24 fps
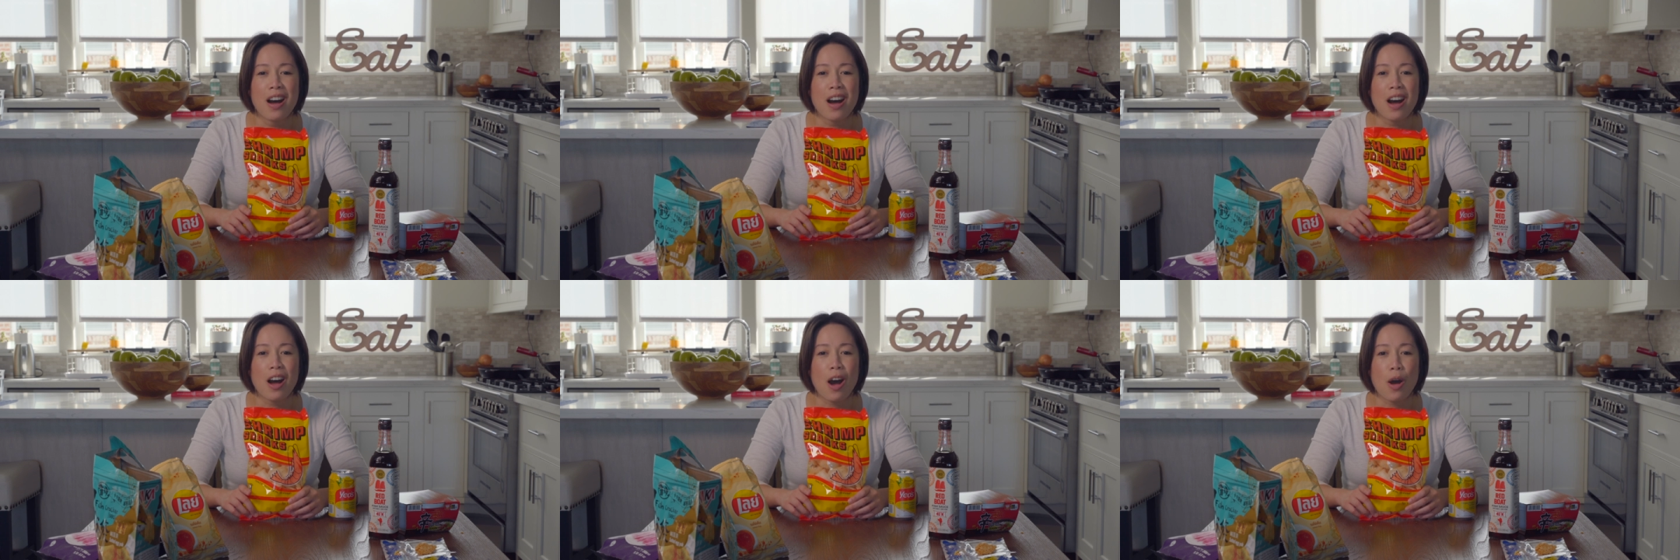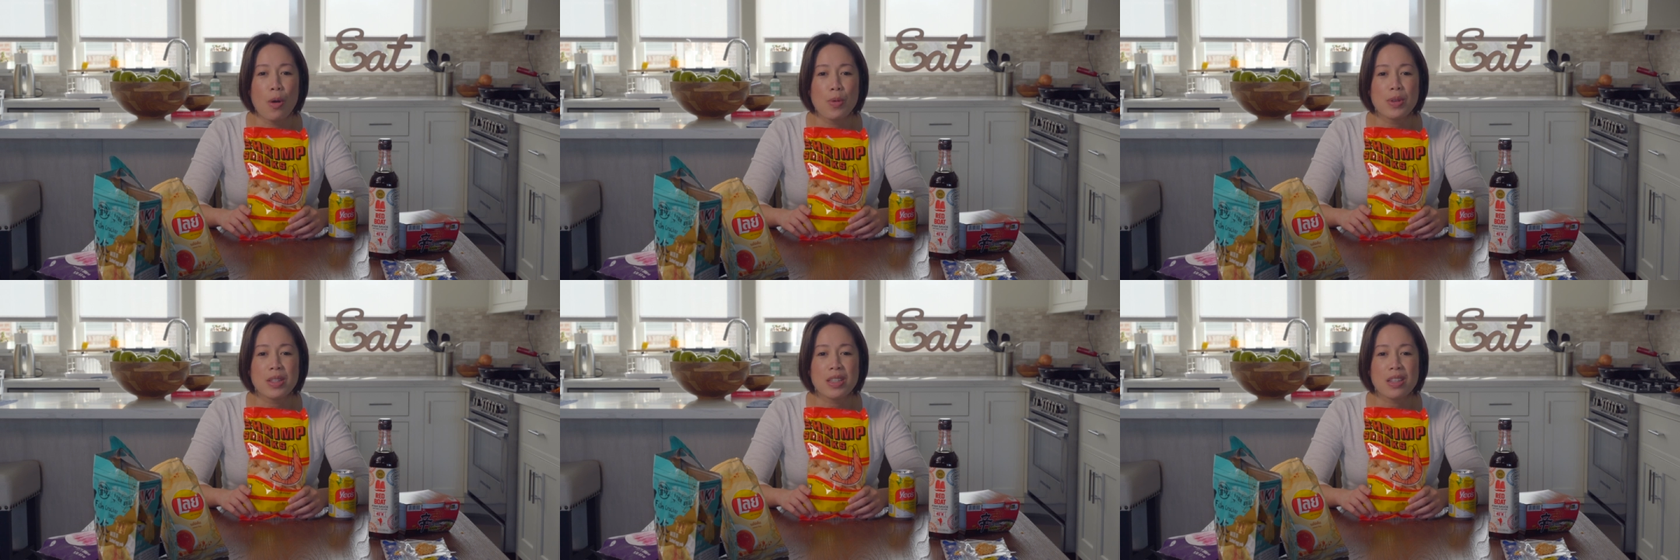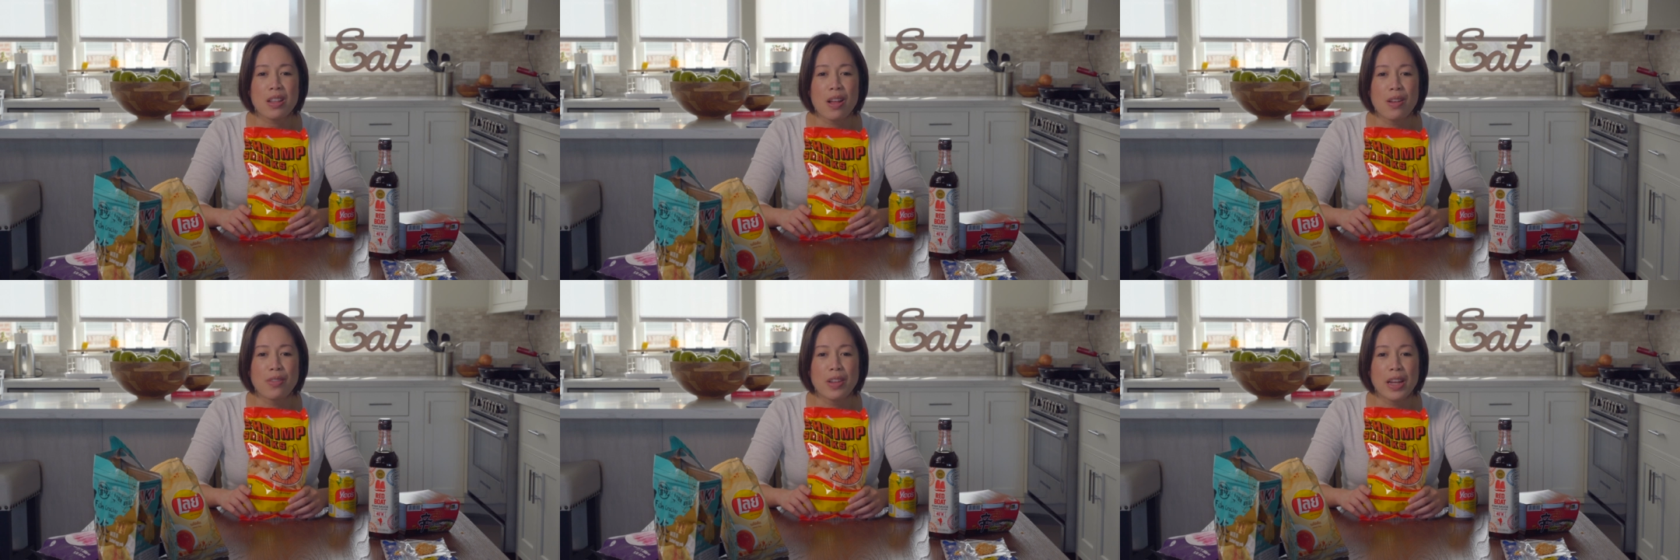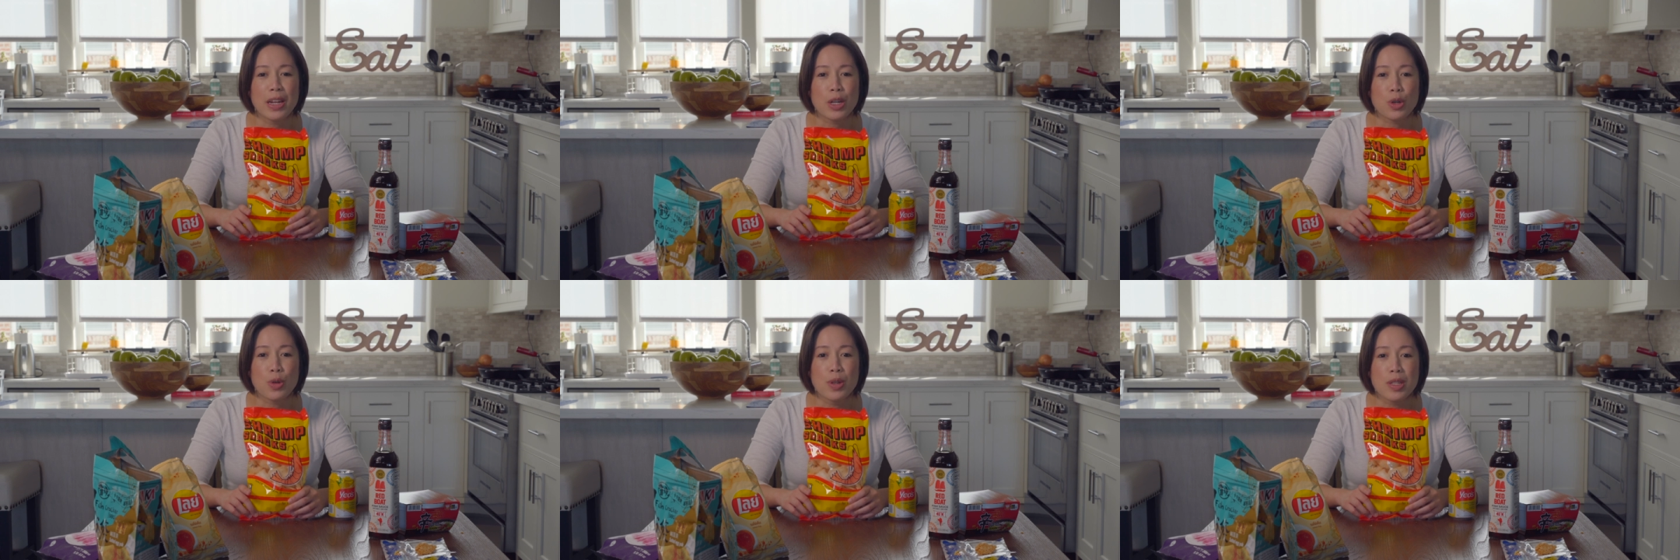I always love
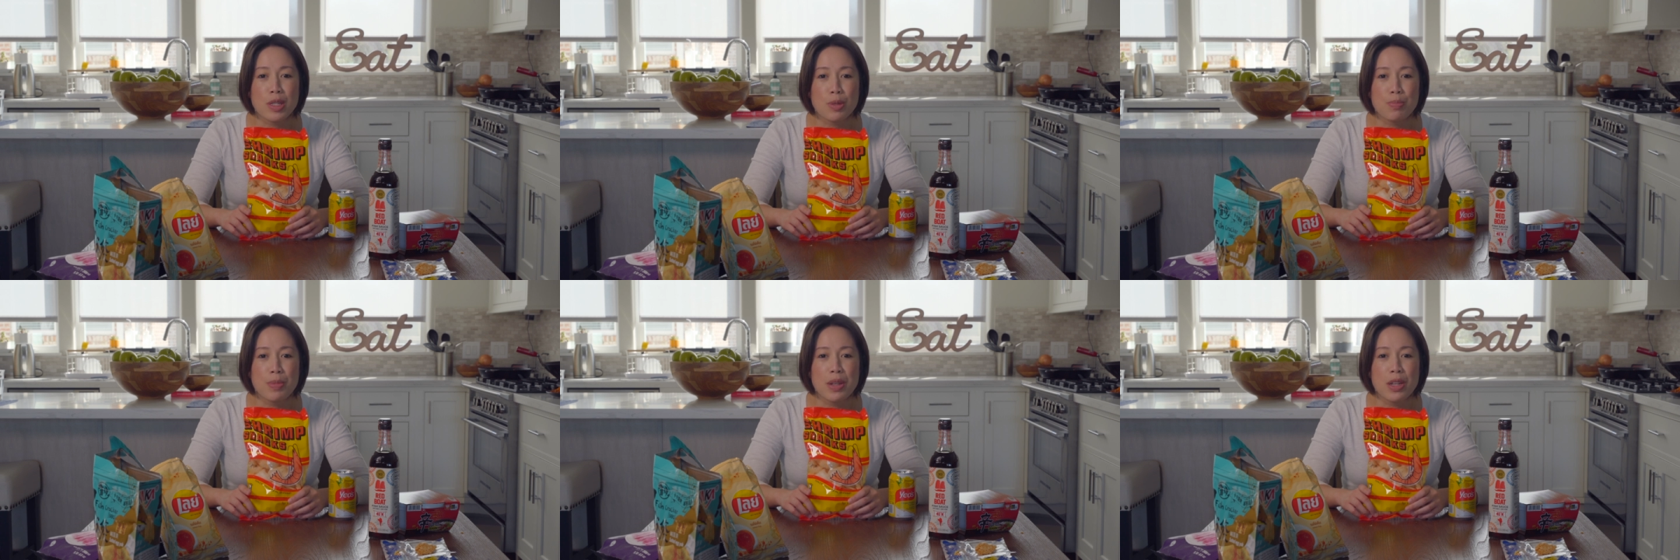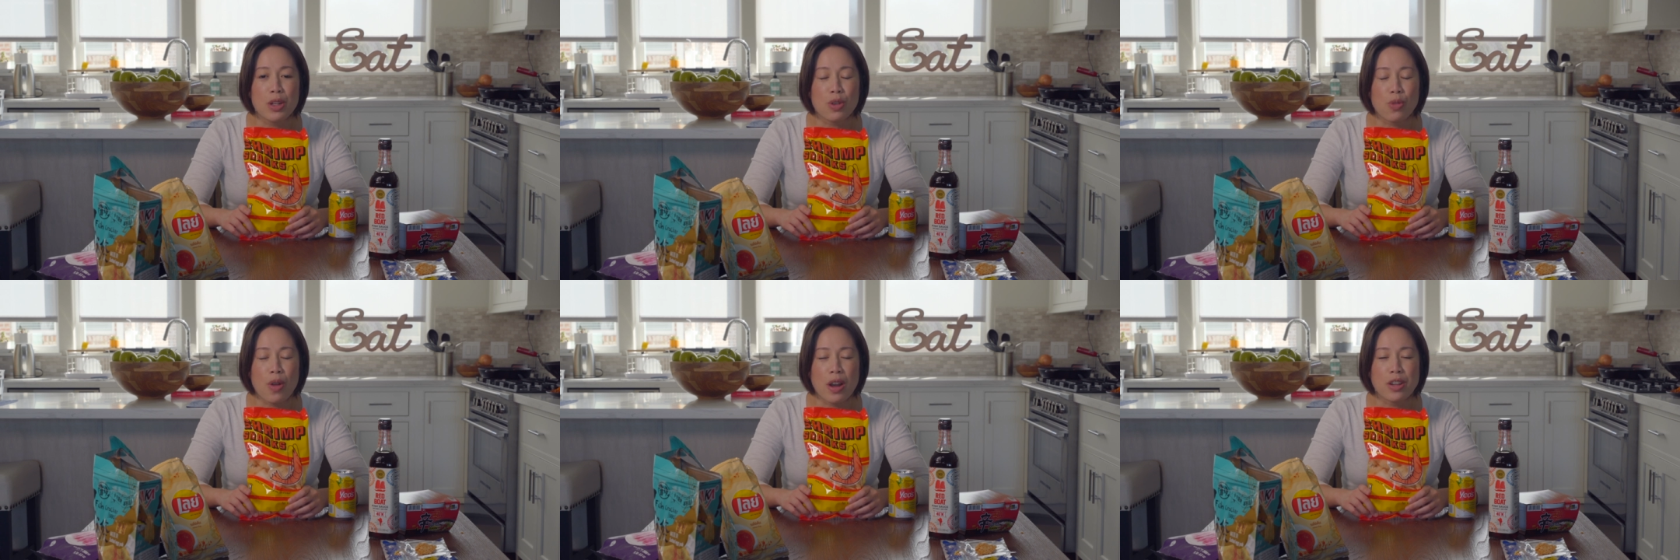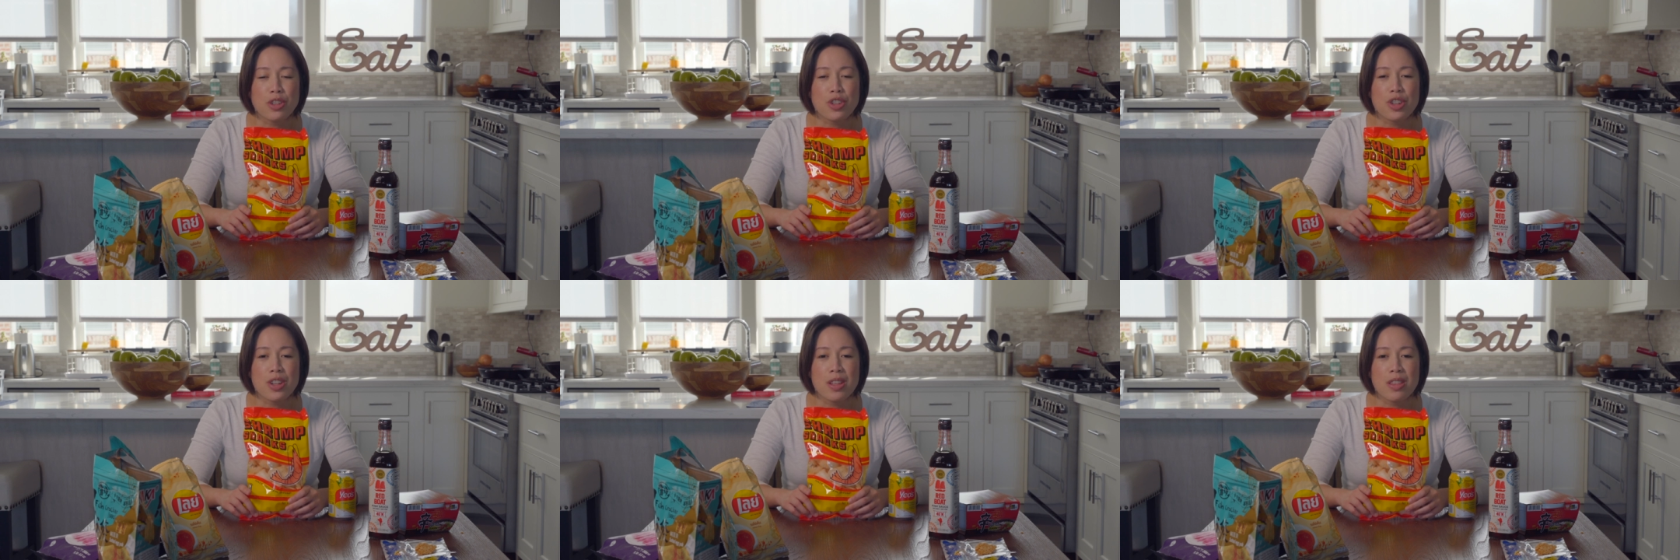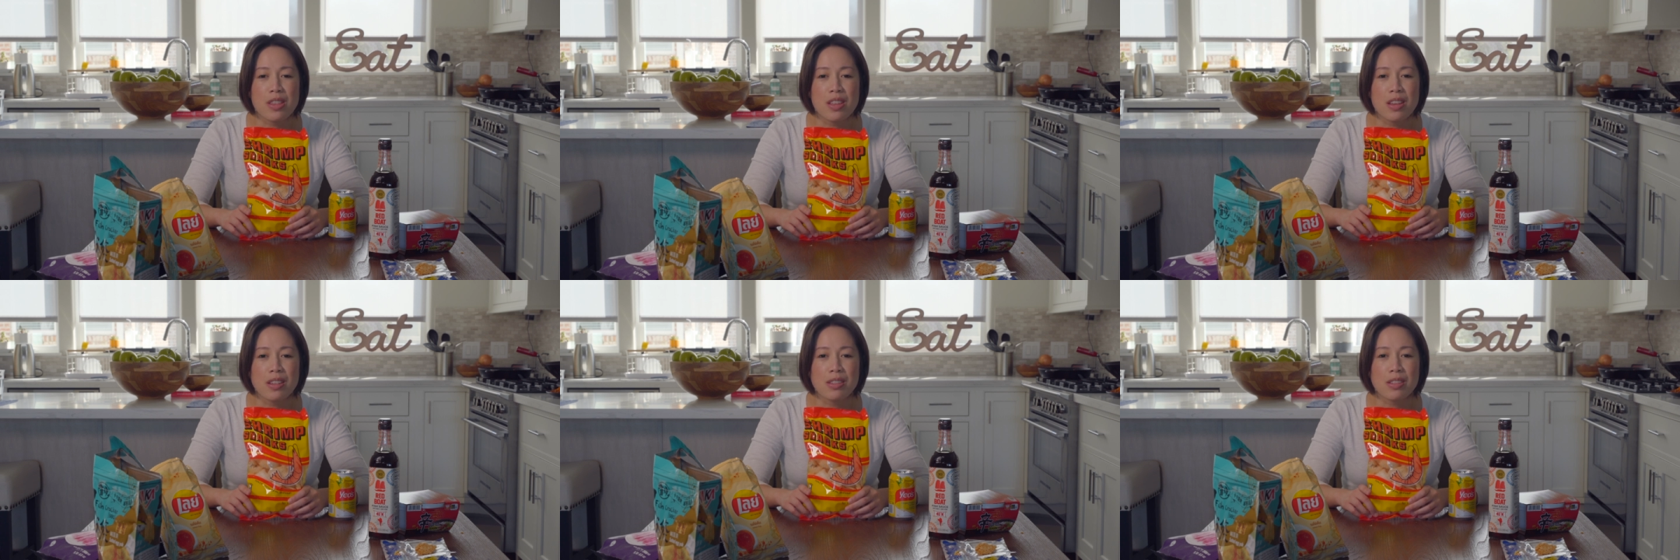like crispy,
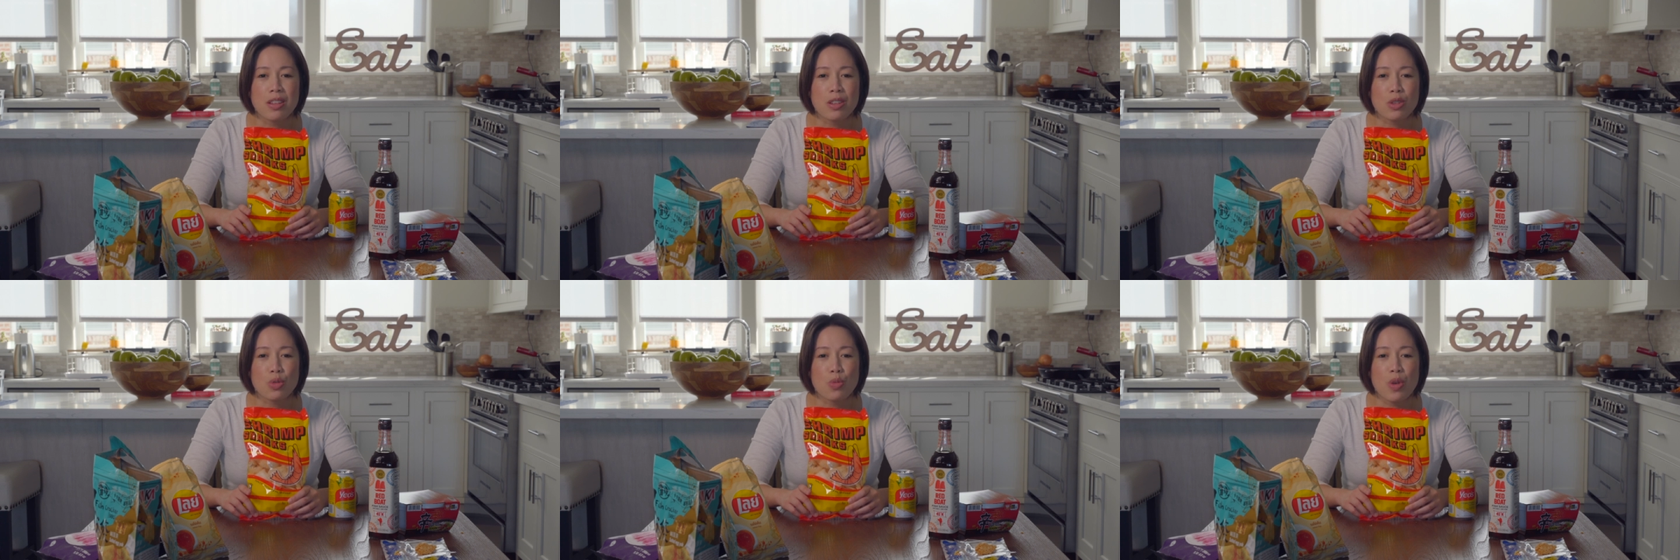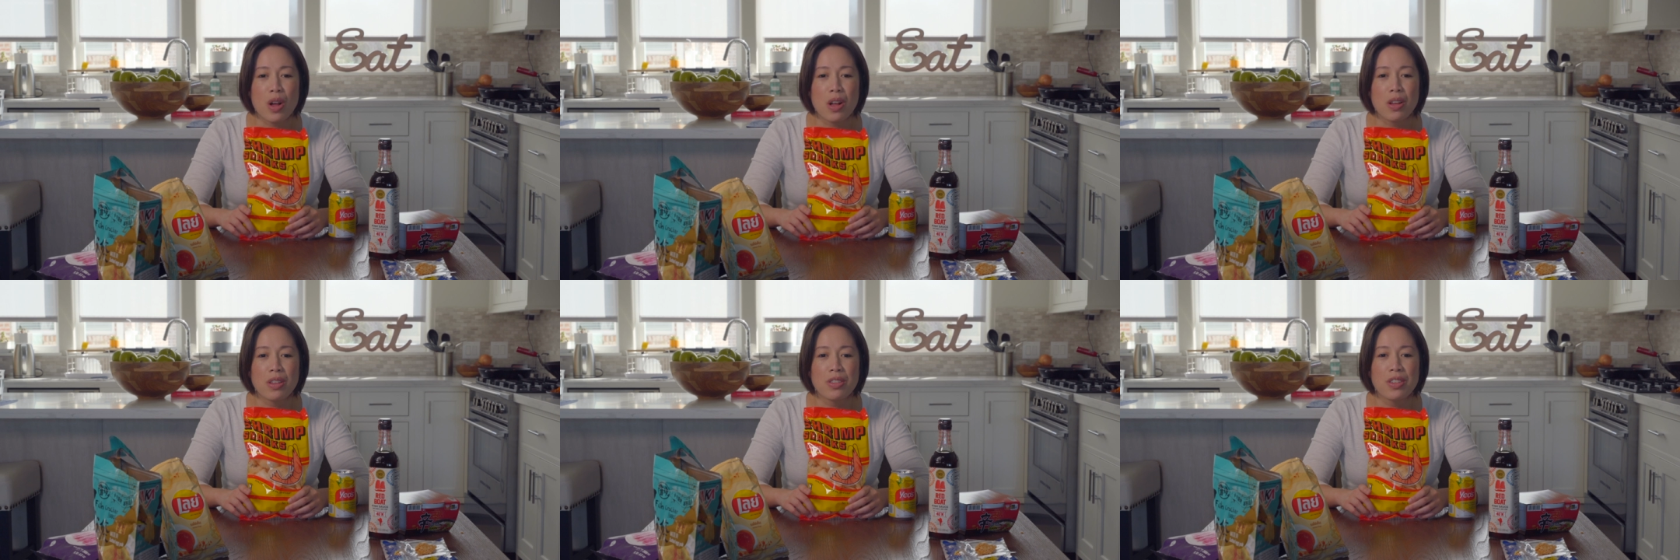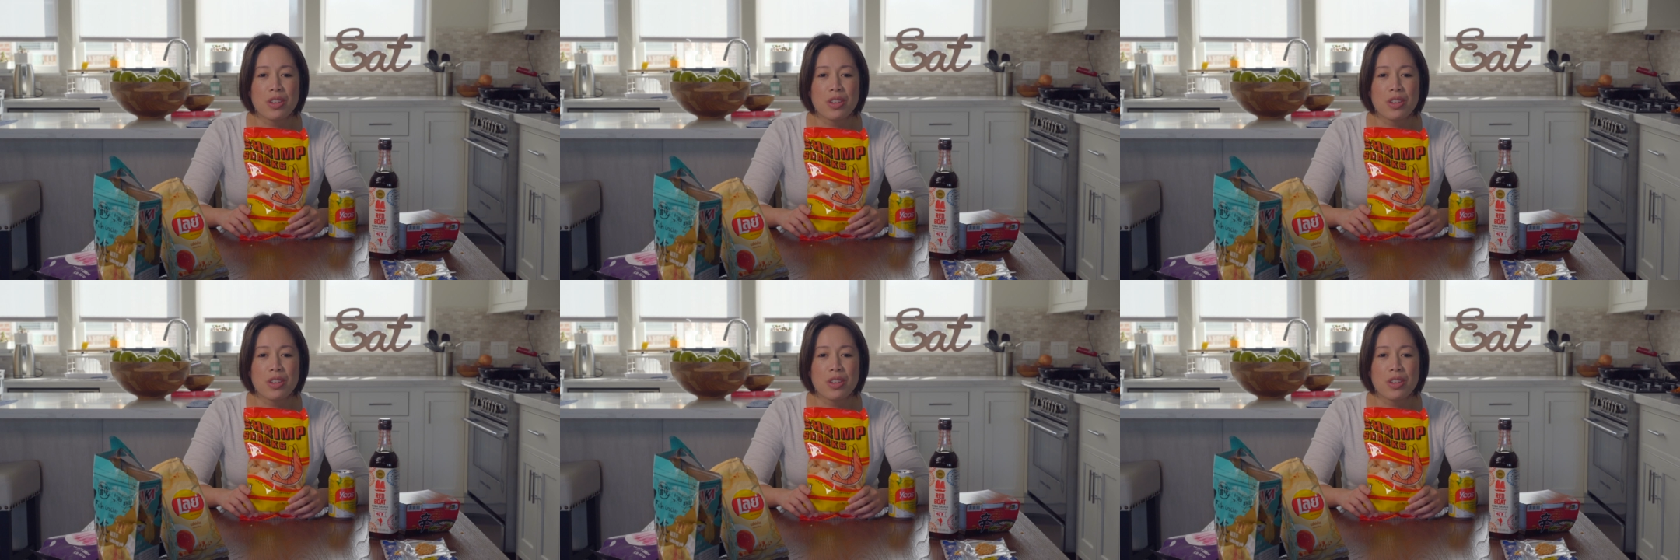crunchy things as well.